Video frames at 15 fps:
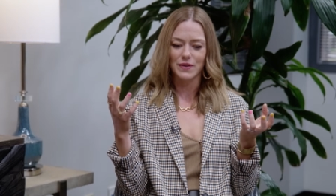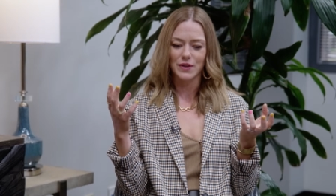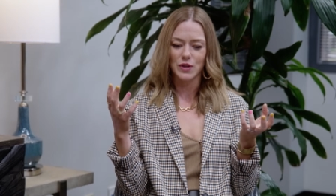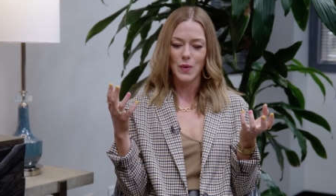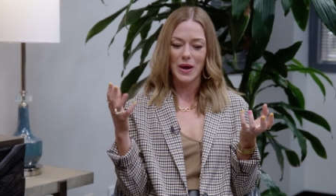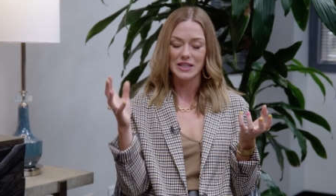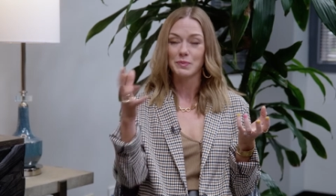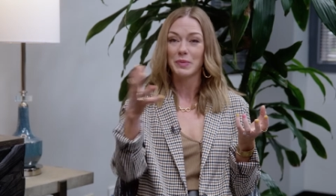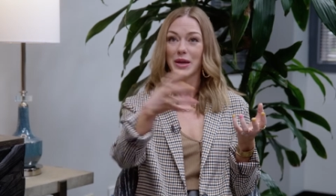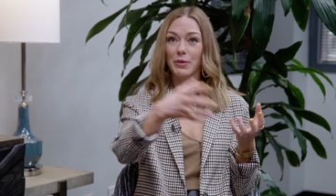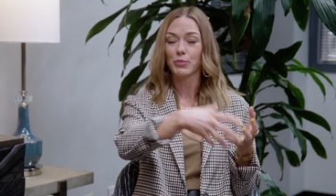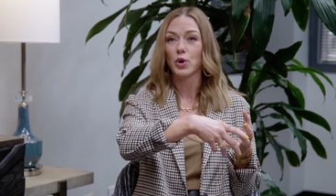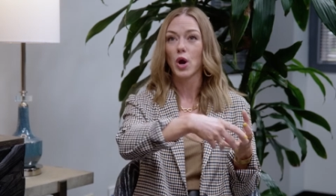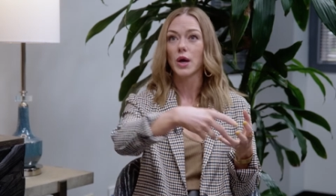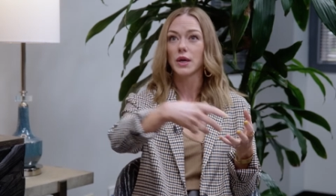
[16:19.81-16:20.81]
you asked being
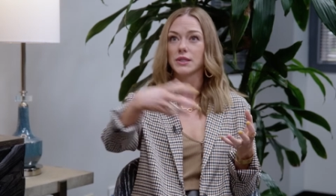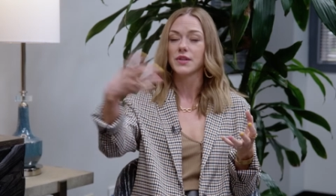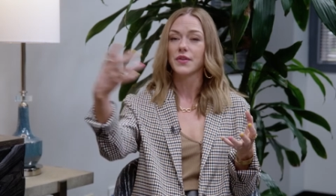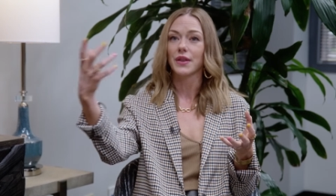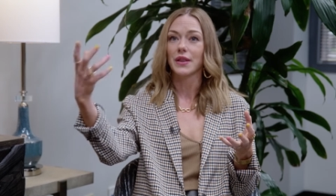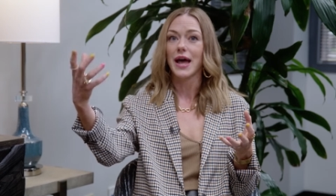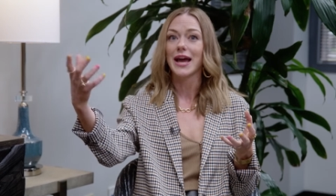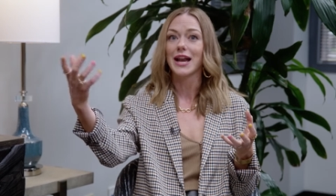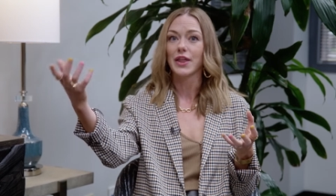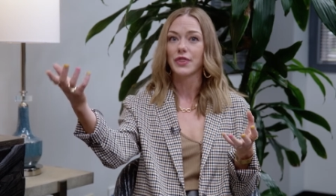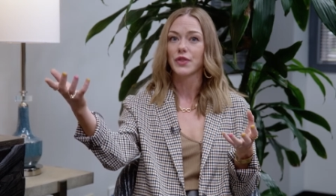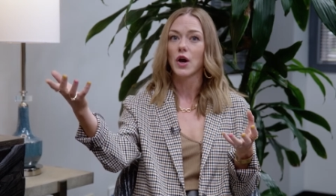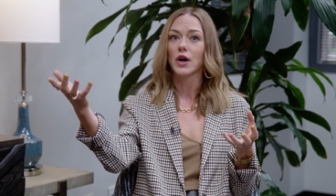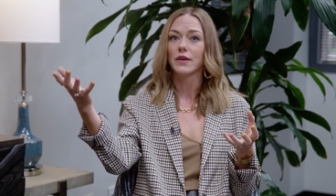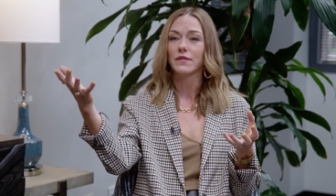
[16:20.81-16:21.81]
brought into the light, I
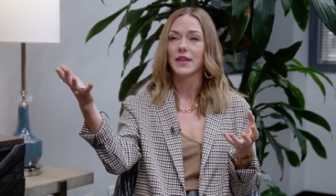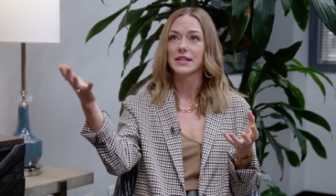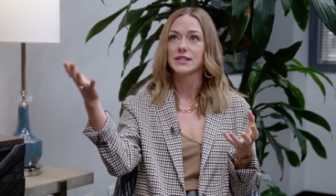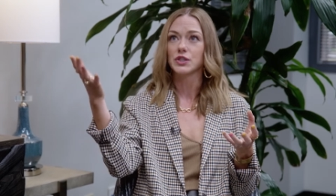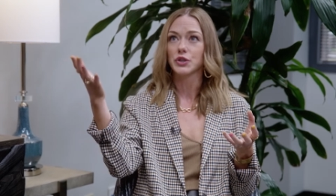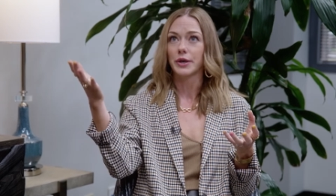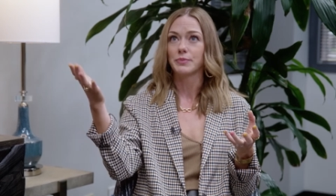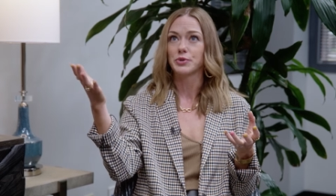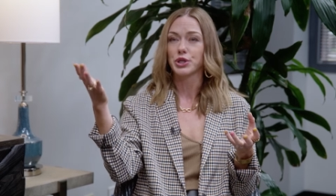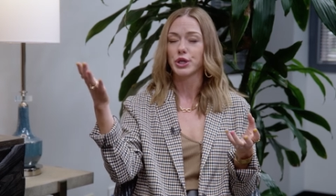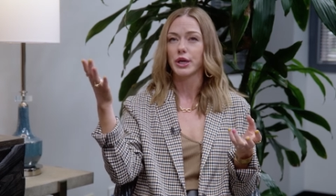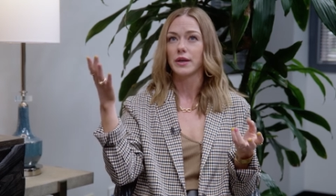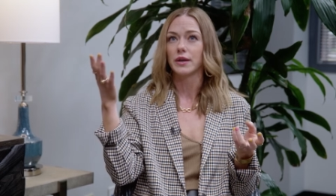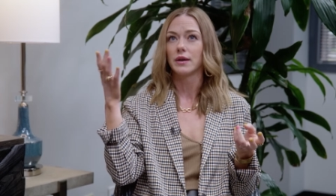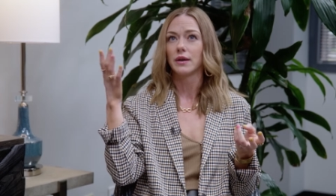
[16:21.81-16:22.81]
thought of that scripture
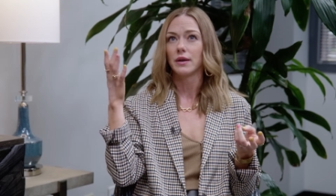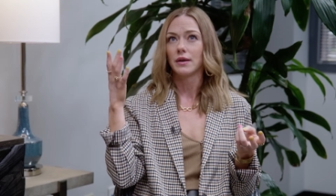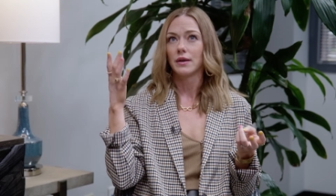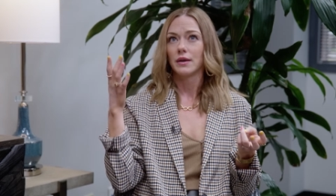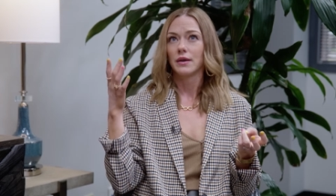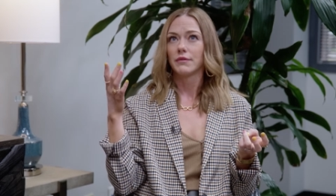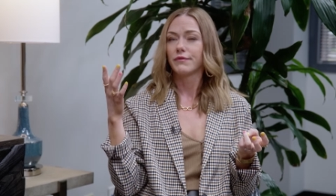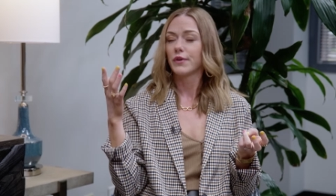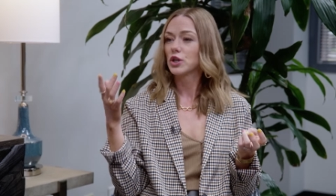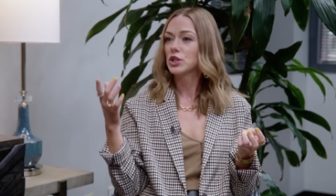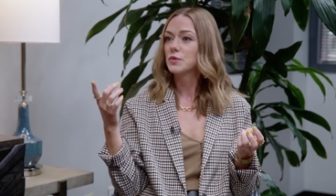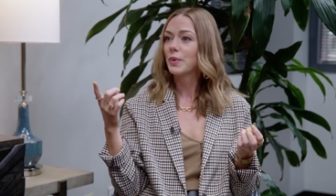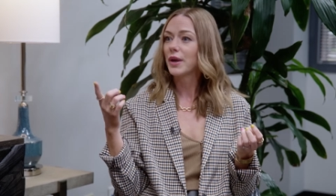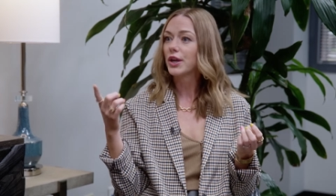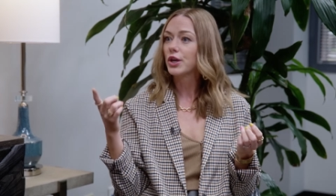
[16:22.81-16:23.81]
in
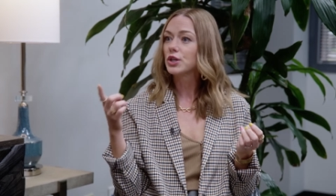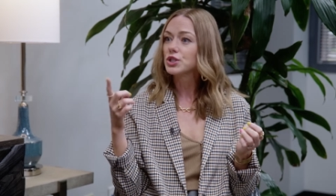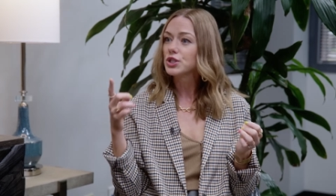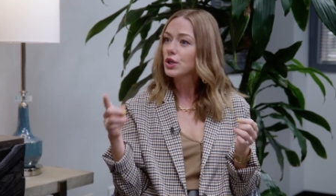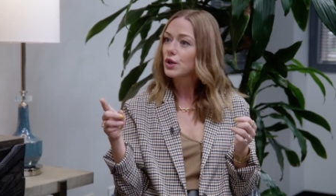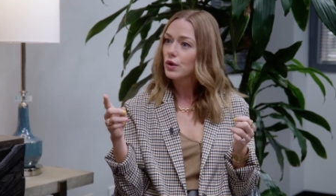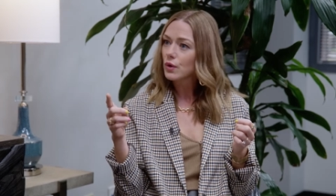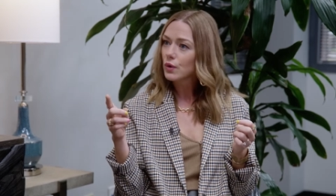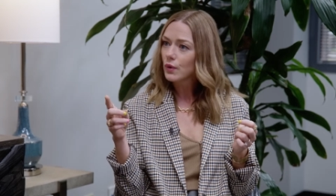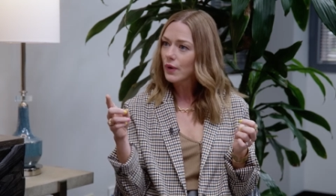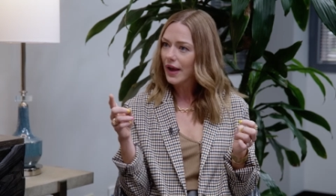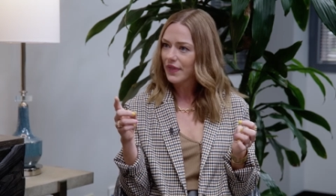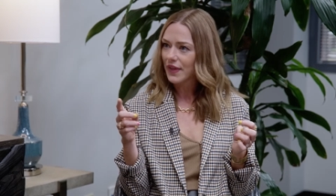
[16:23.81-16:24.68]
First Peter two, I